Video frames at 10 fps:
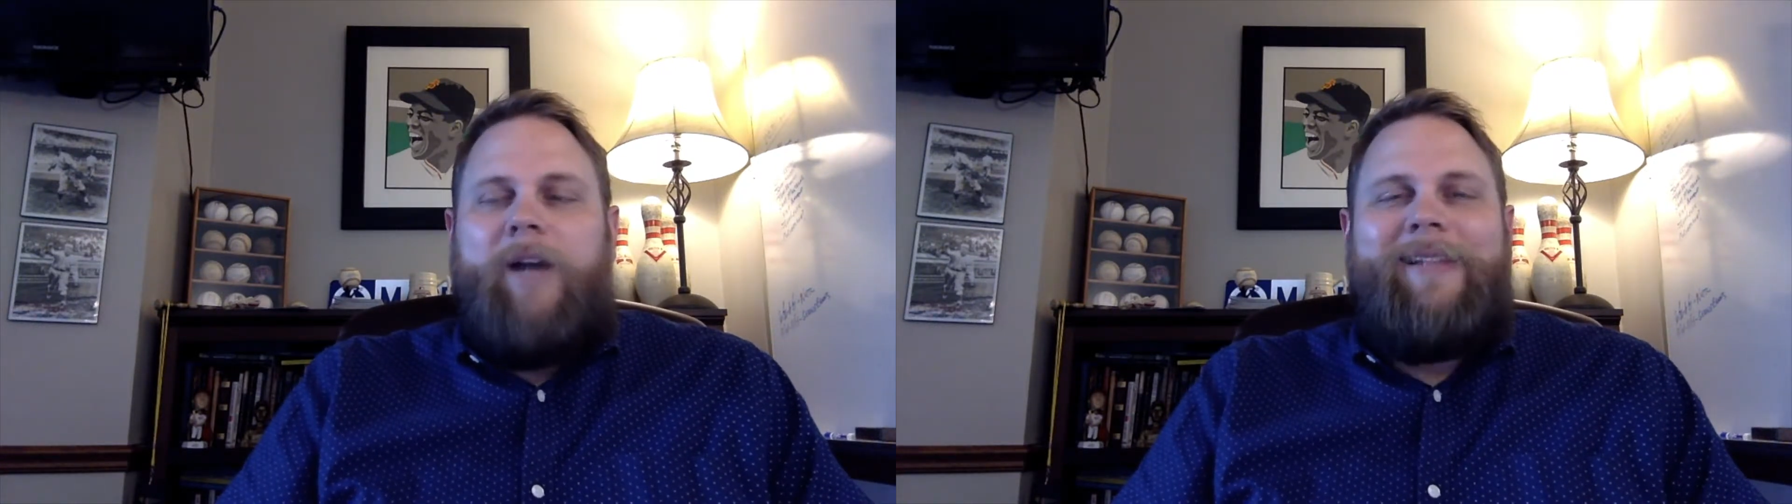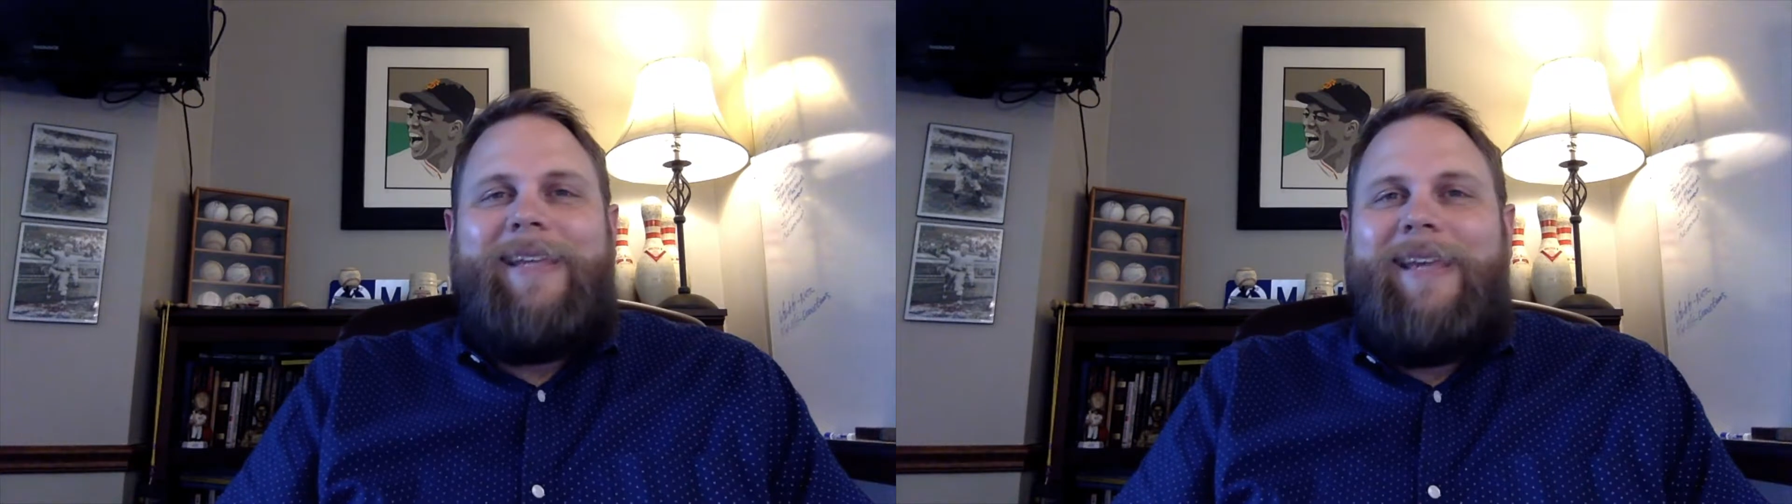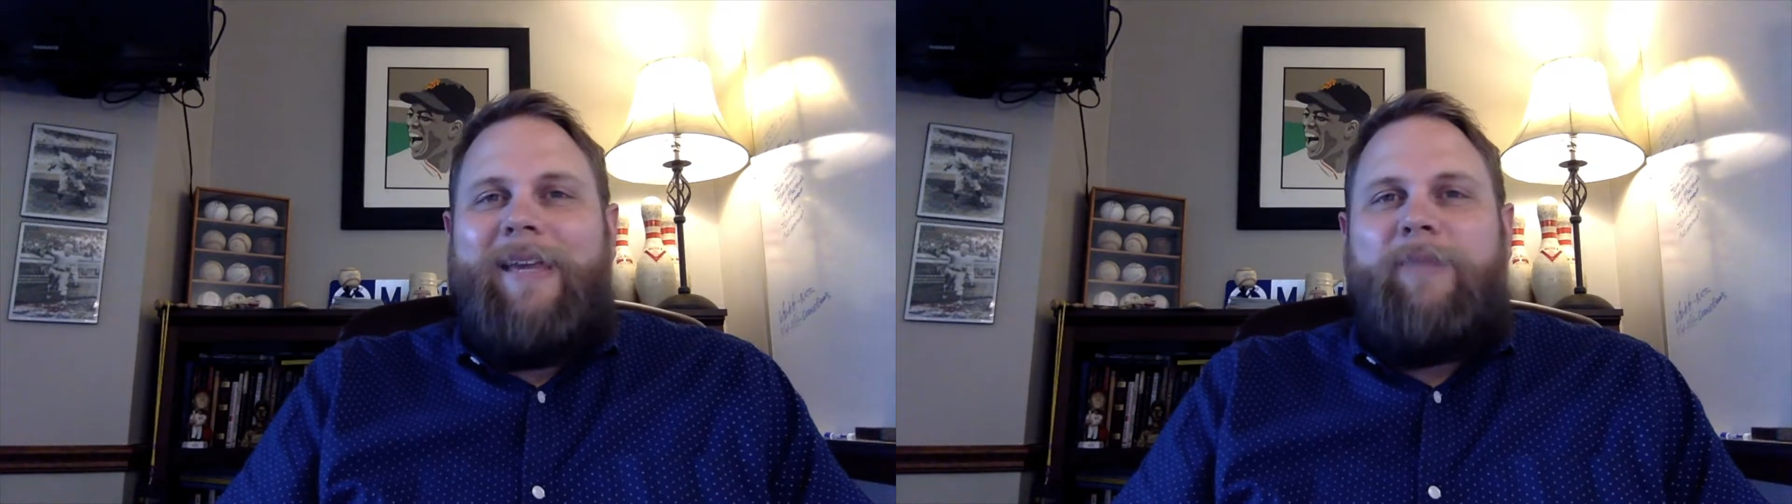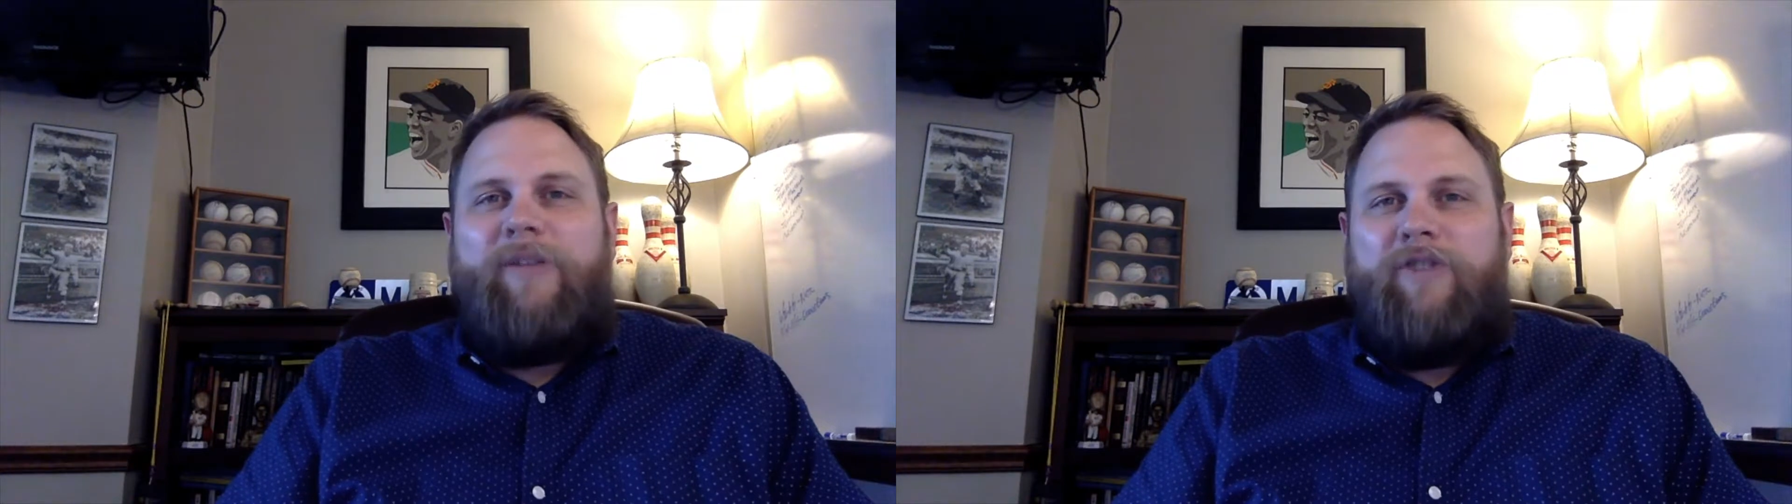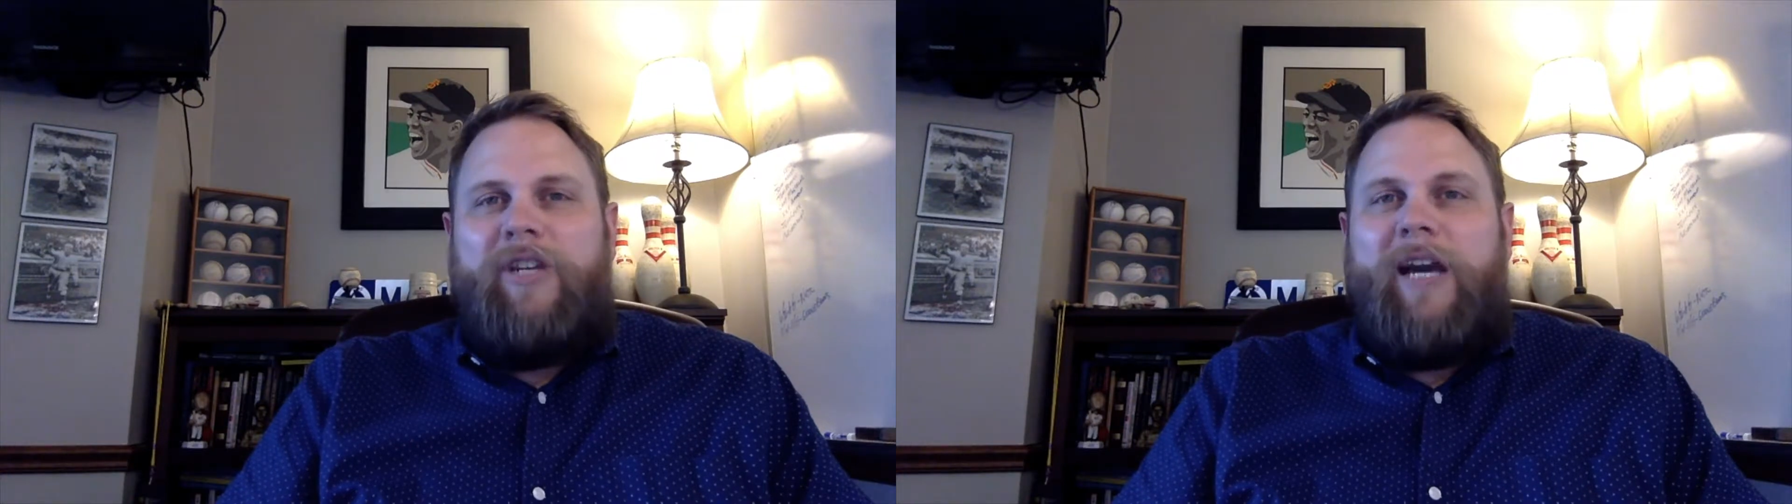our teams
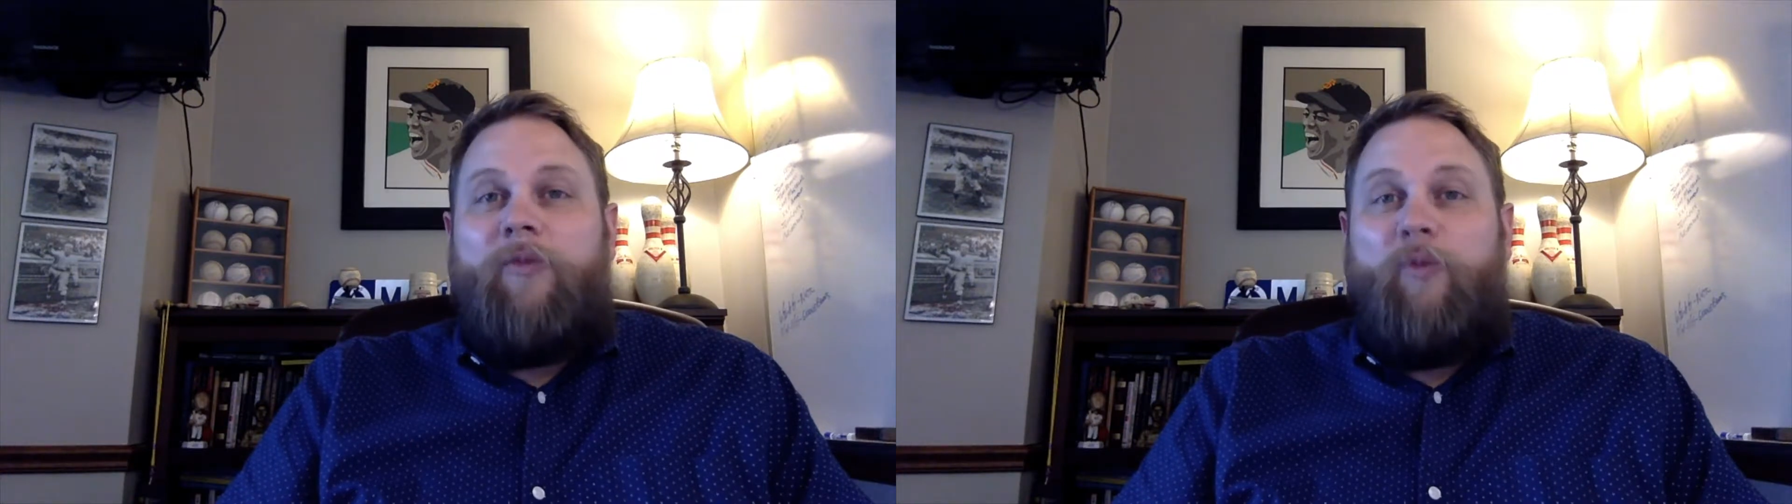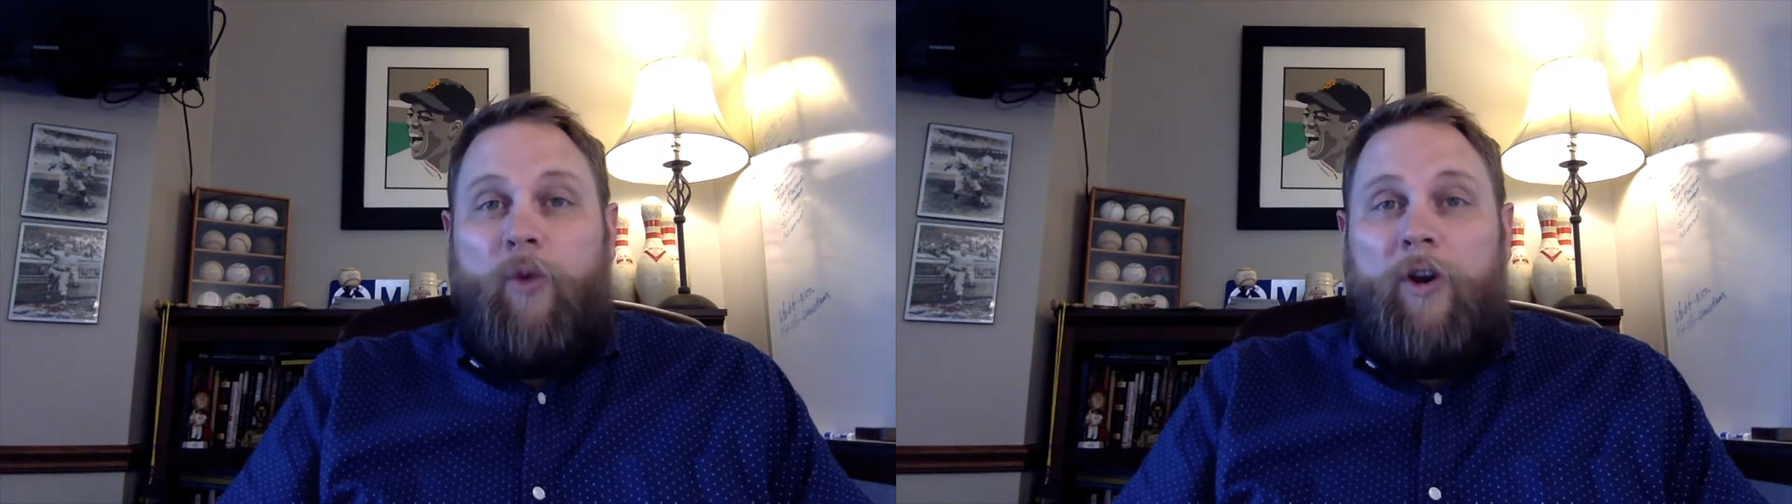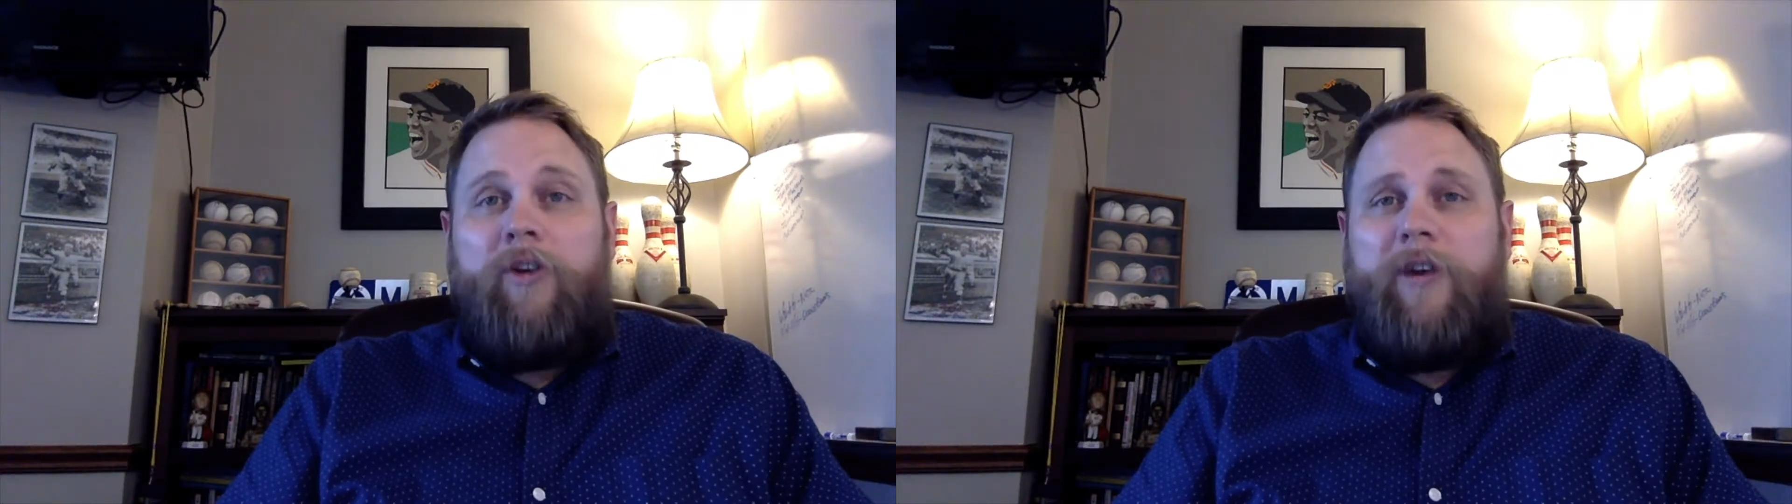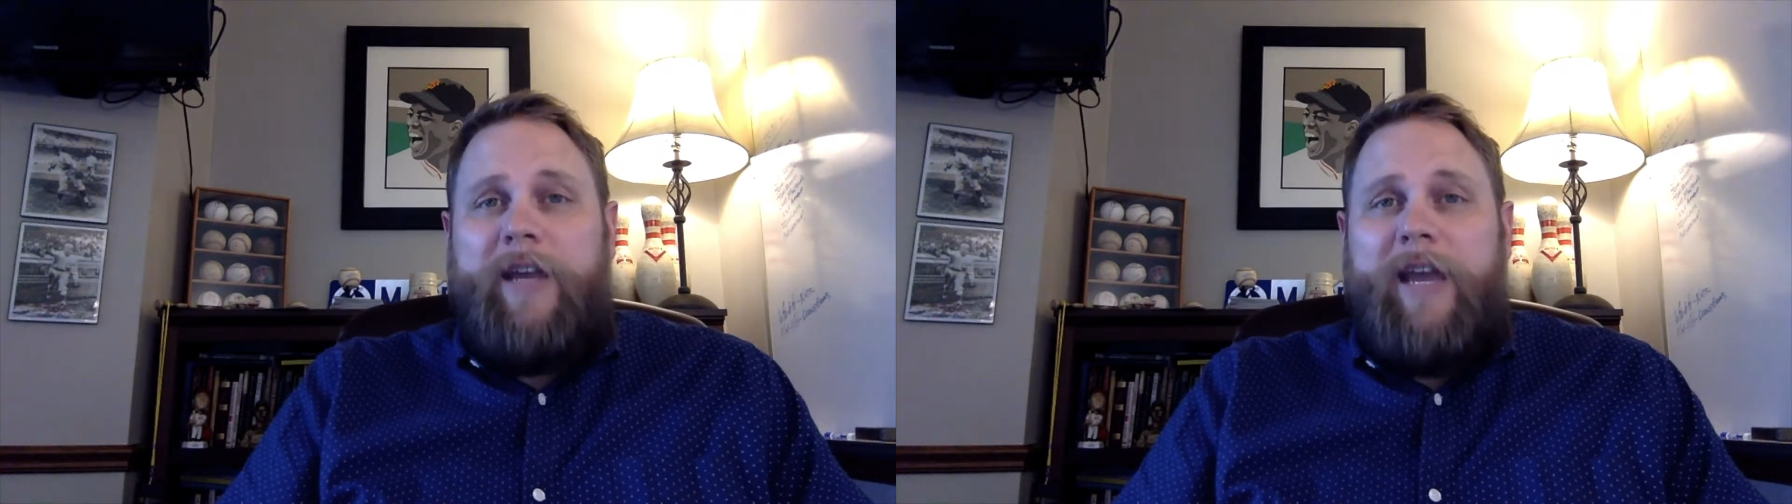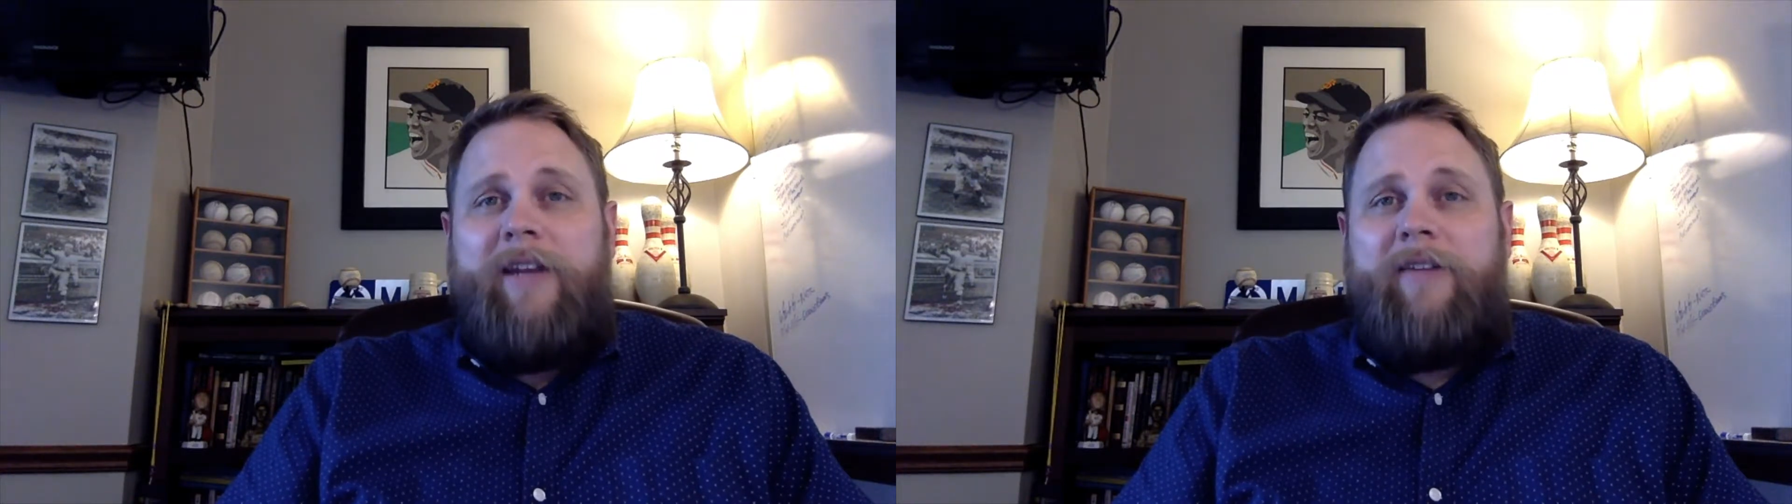have just gotten real
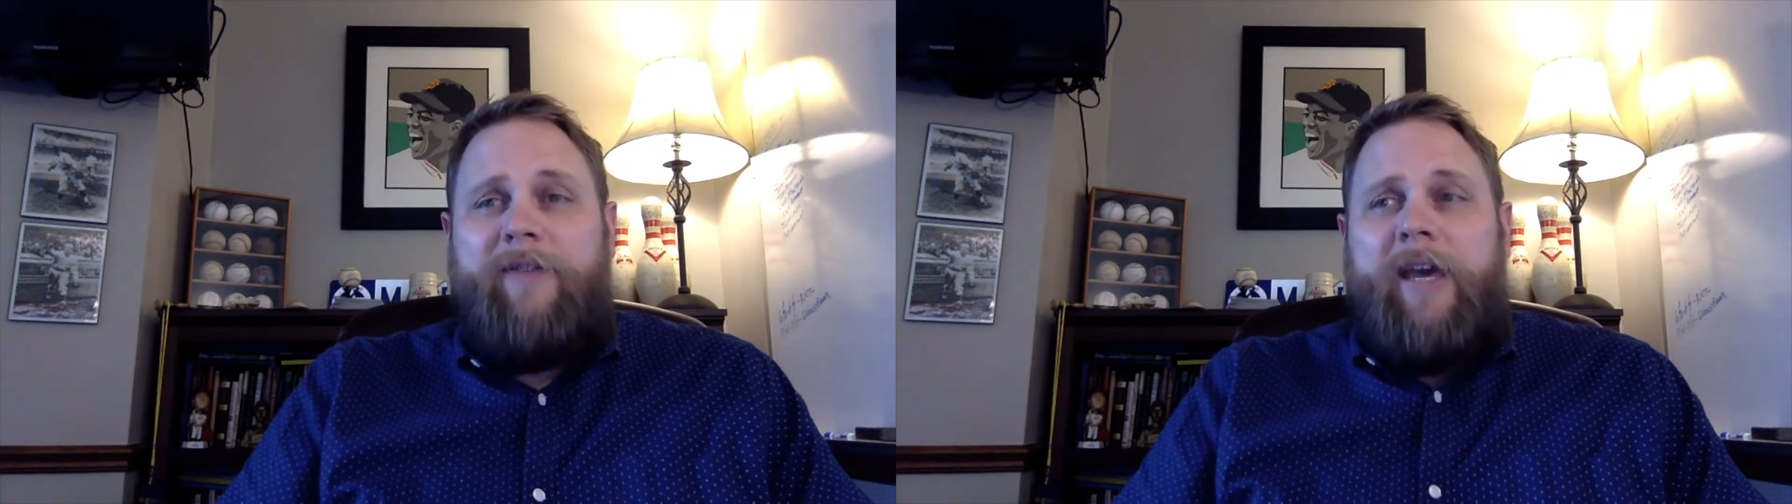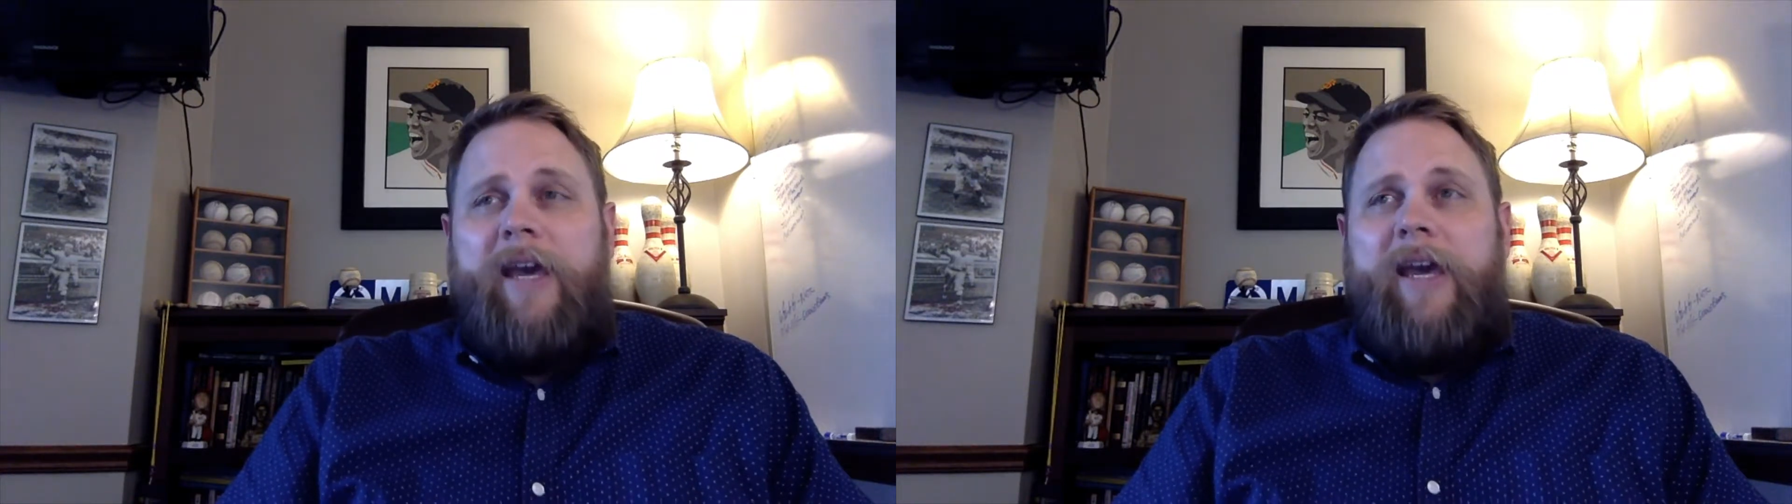creative